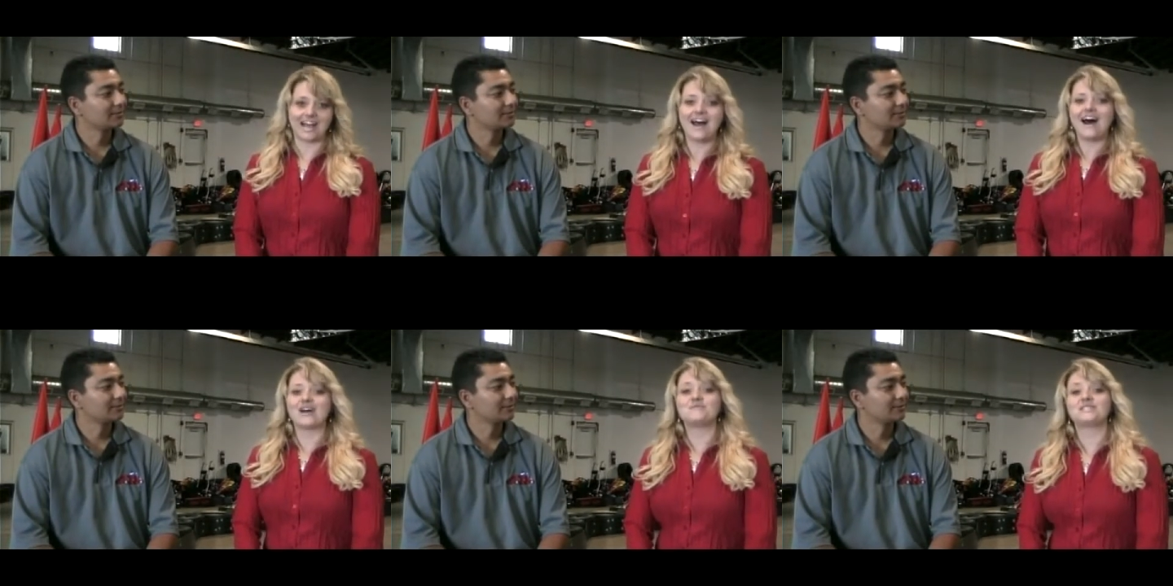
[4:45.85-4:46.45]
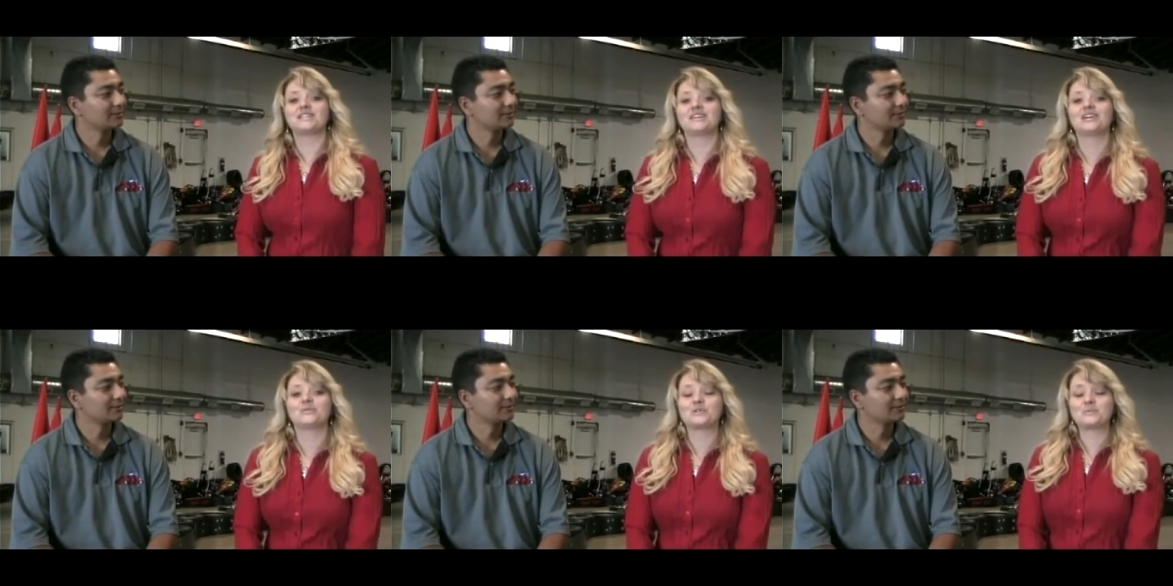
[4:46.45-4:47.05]
Speaker 1: I'm sitting here
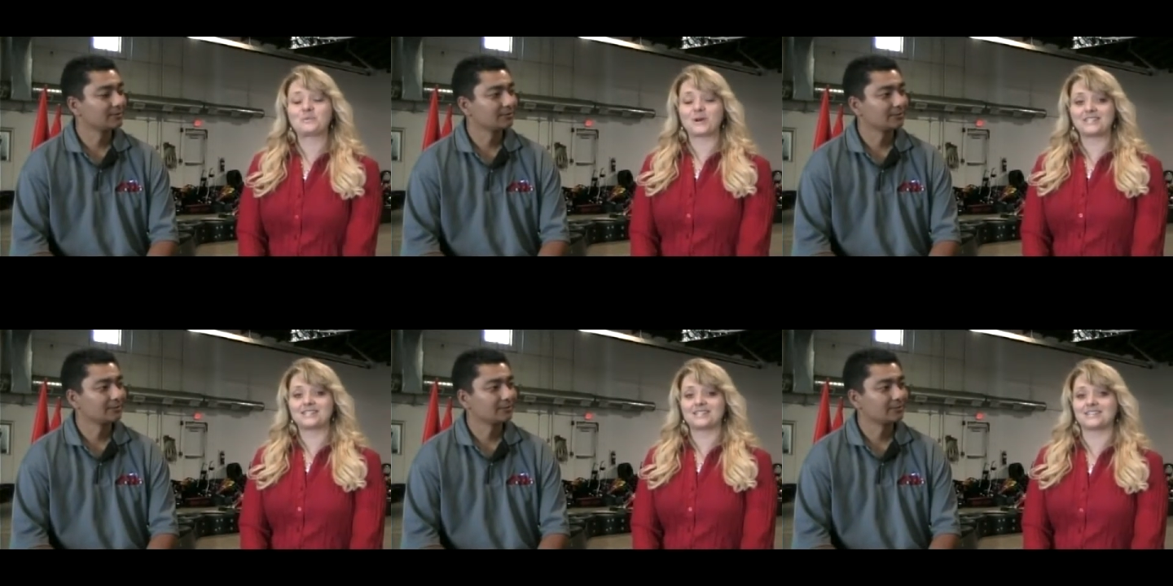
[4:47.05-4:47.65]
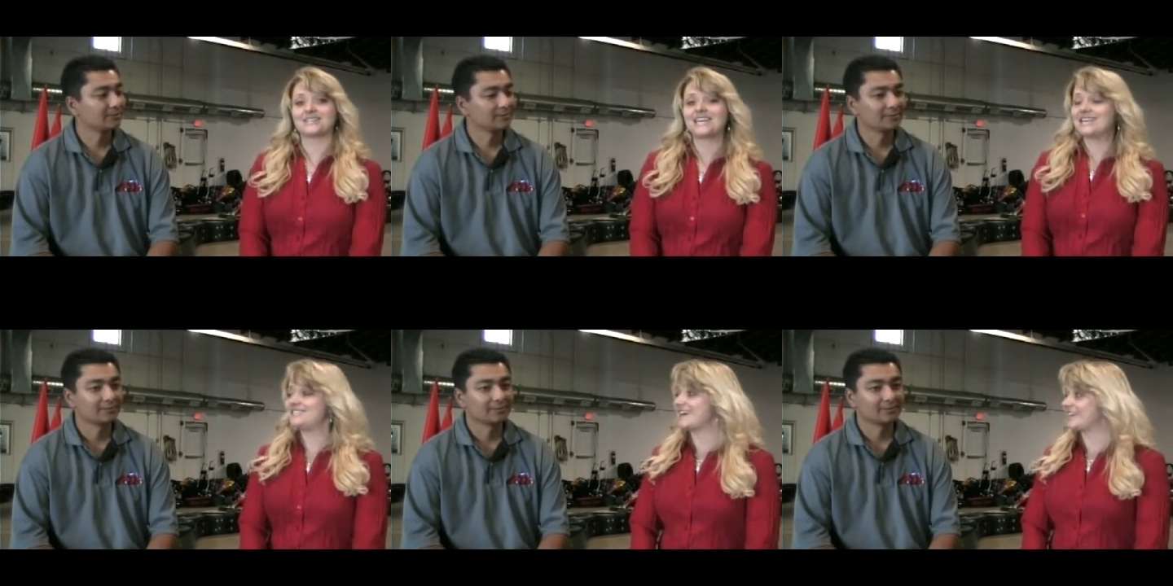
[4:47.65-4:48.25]
with President
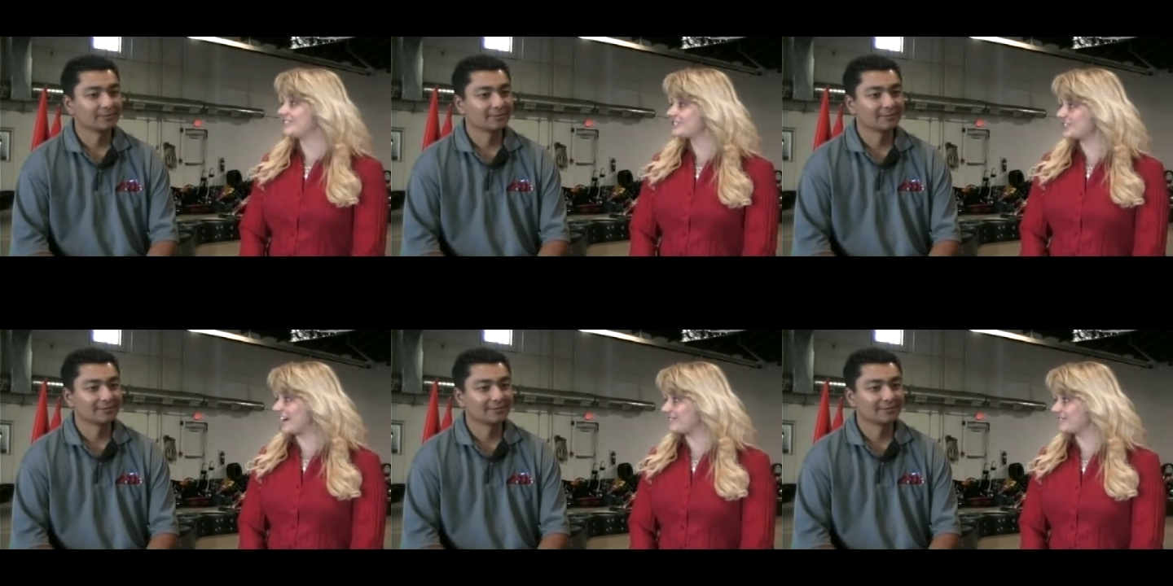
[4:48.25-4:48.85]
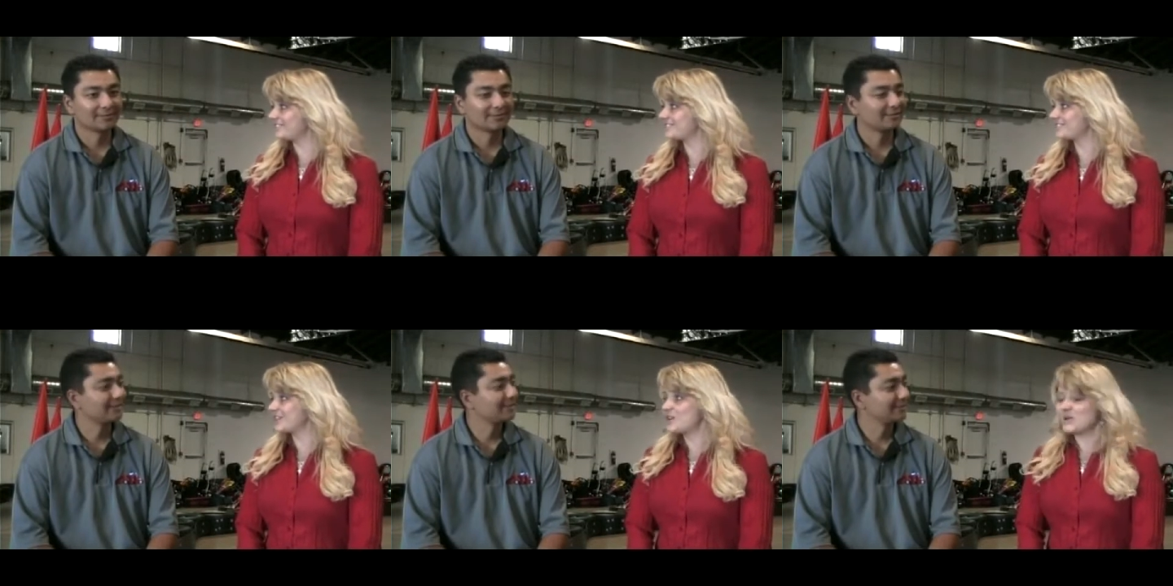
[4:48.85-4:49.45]
Daniel Chavez,
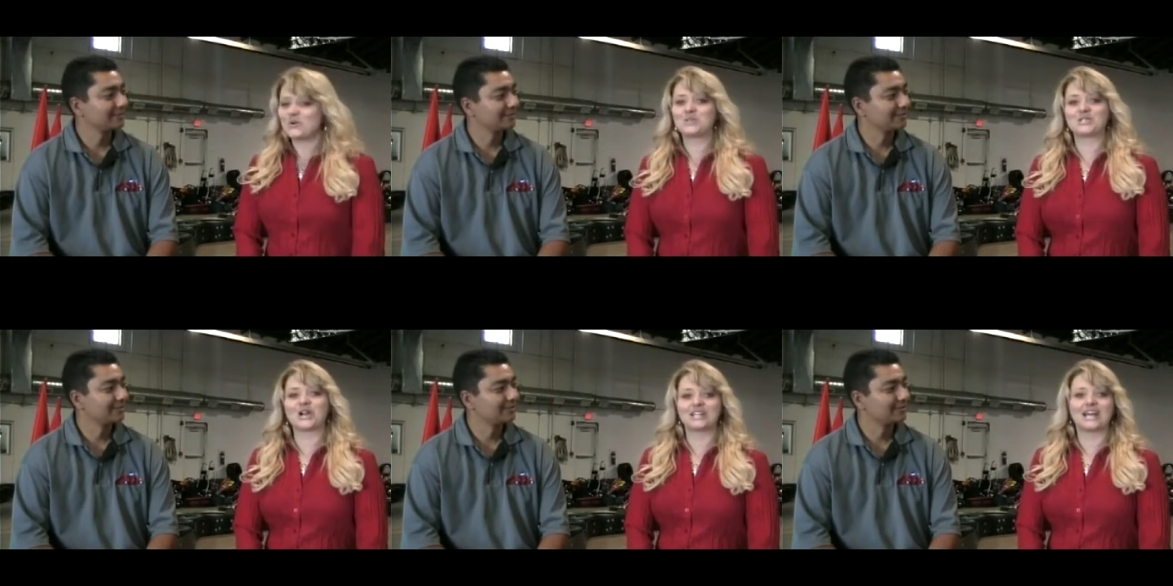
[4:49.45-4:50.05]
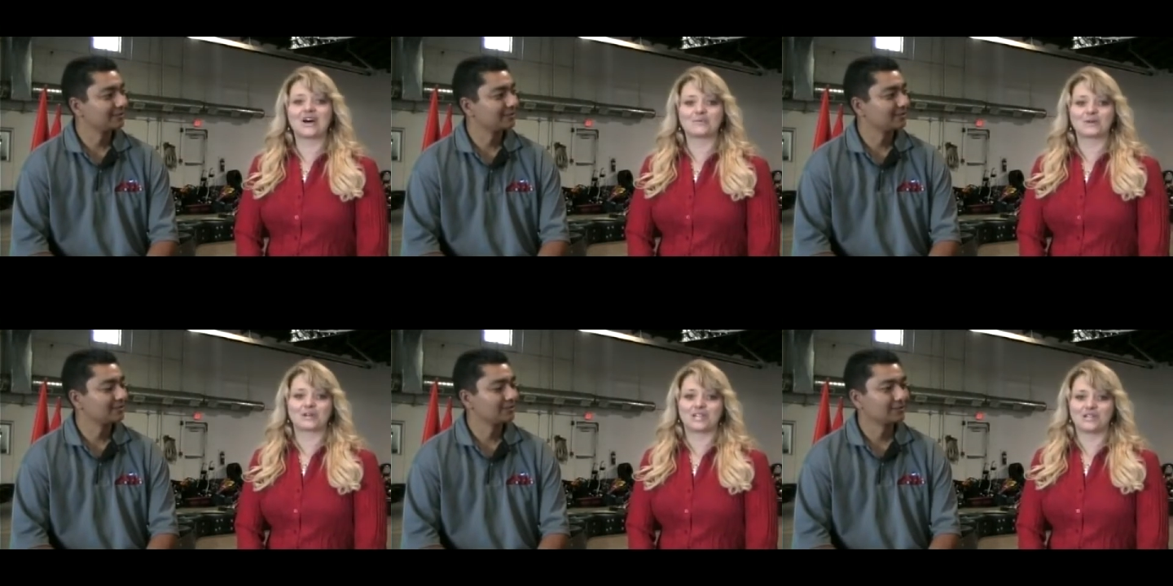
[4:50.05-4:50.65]
who started
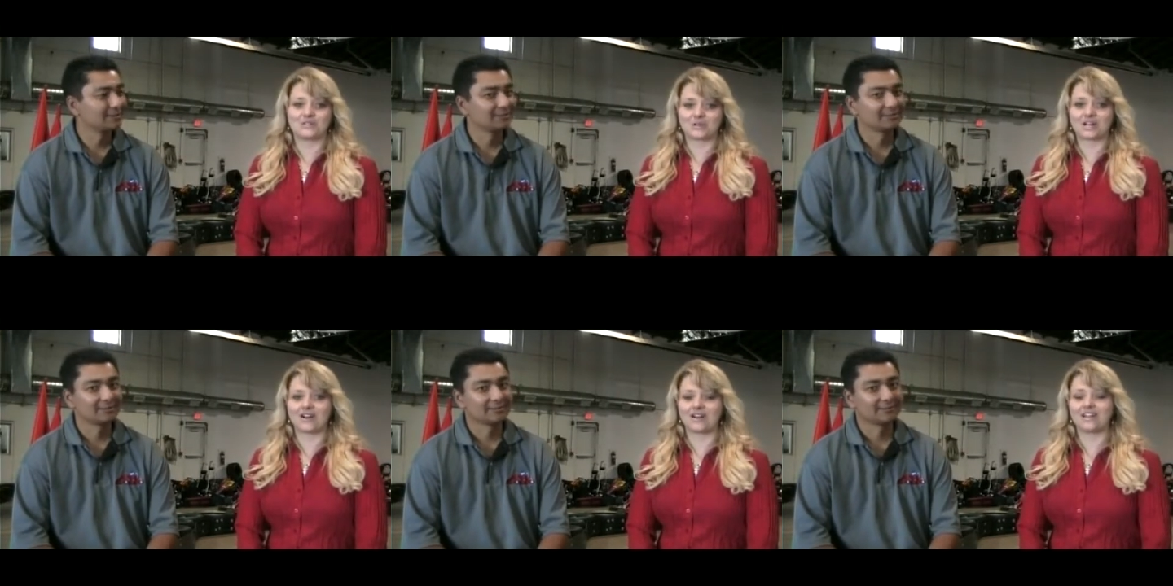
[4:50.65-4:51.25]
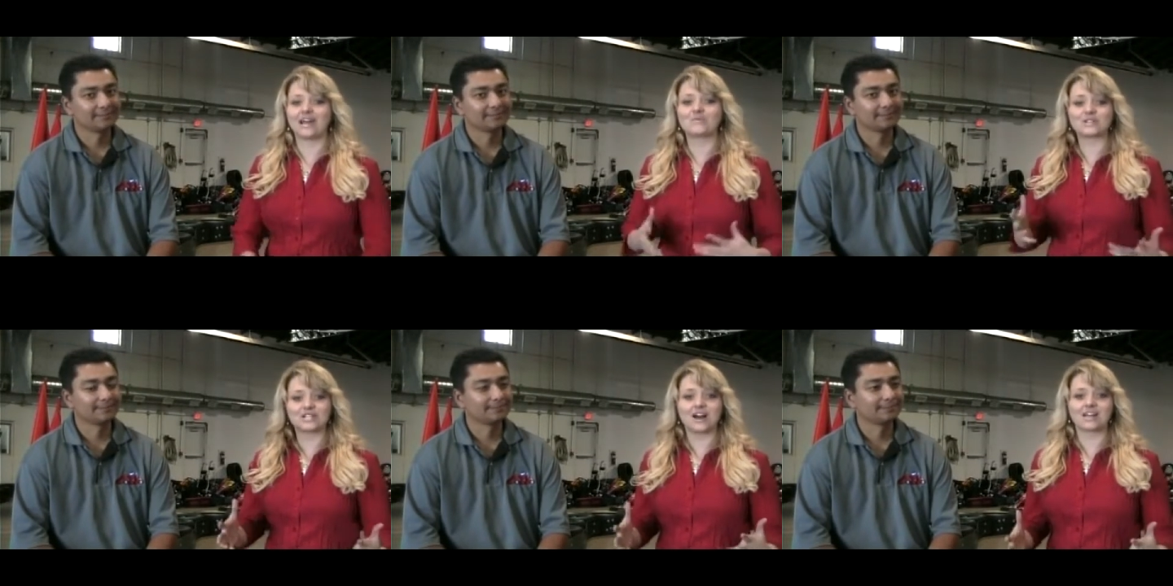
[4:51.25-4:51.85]
Albuquerque Indoor Karting, and we're
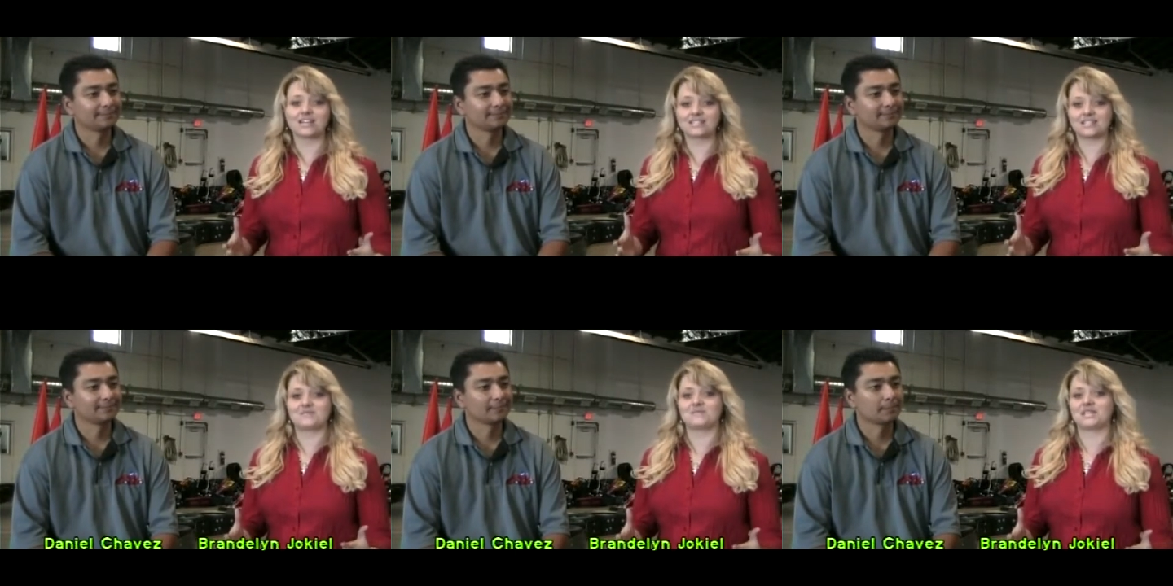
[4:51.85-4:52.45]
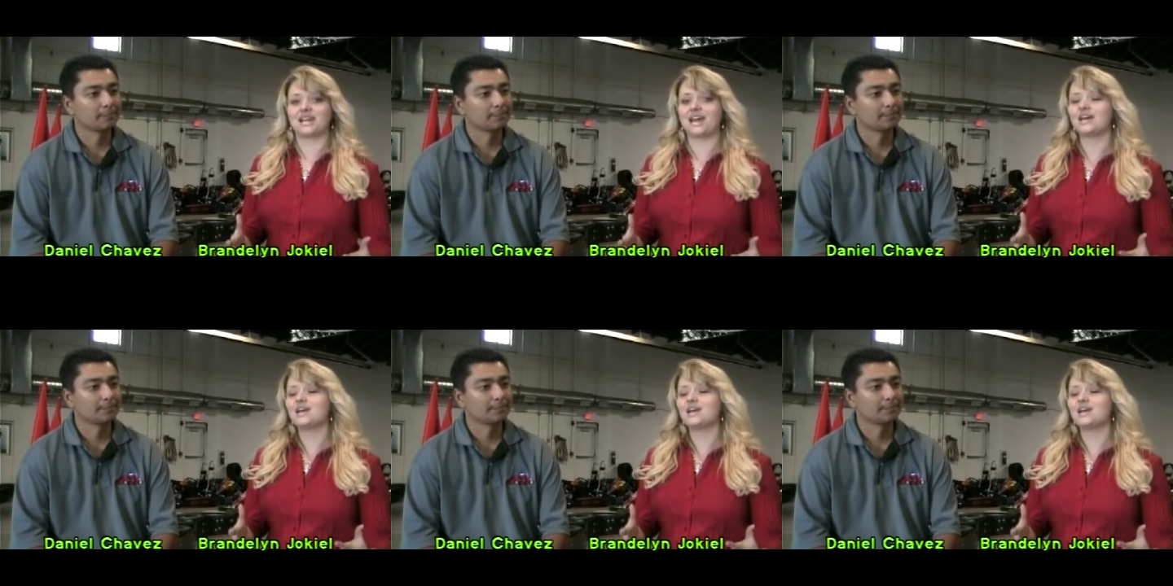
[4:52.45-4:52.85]
talking to him today